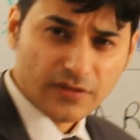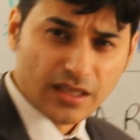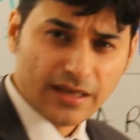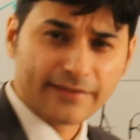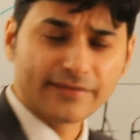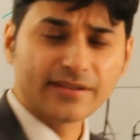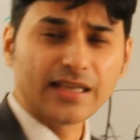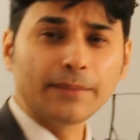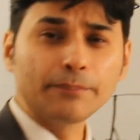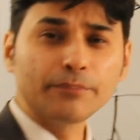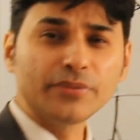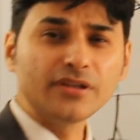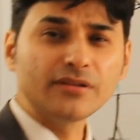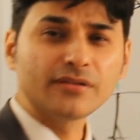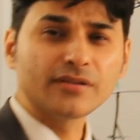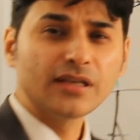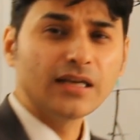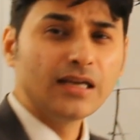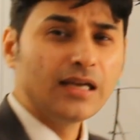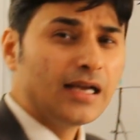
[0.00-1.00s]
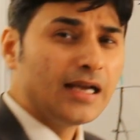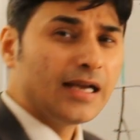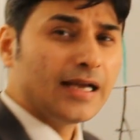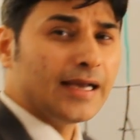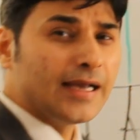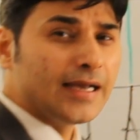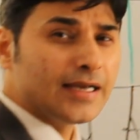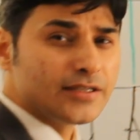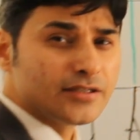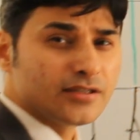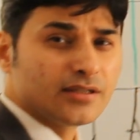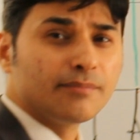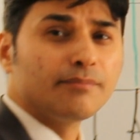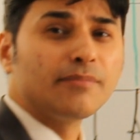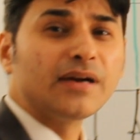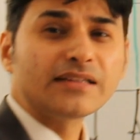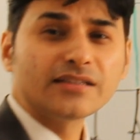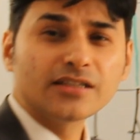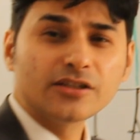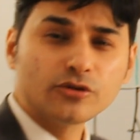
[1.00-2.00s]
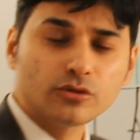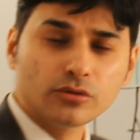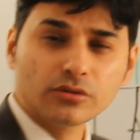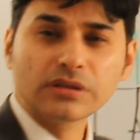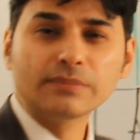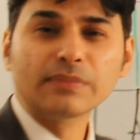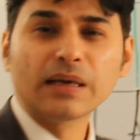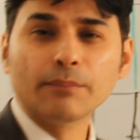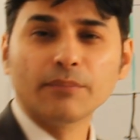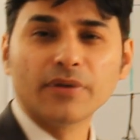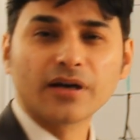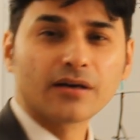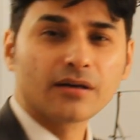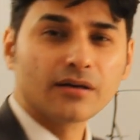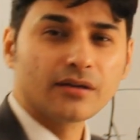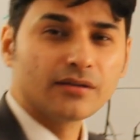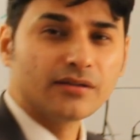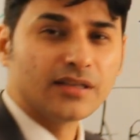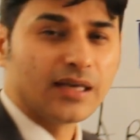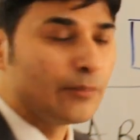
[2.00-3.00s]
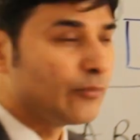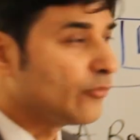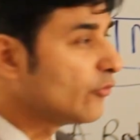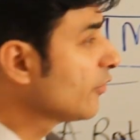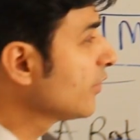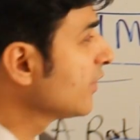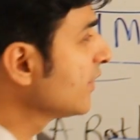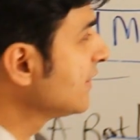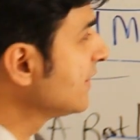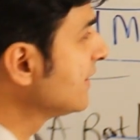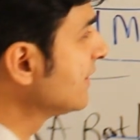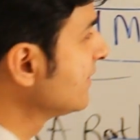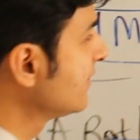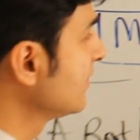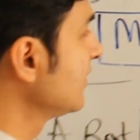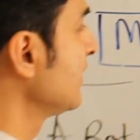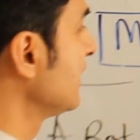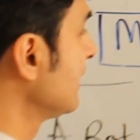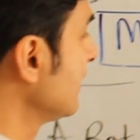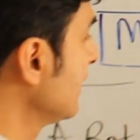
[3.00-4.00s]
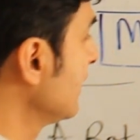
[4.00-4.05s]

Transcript: examples and the method to remember them easily.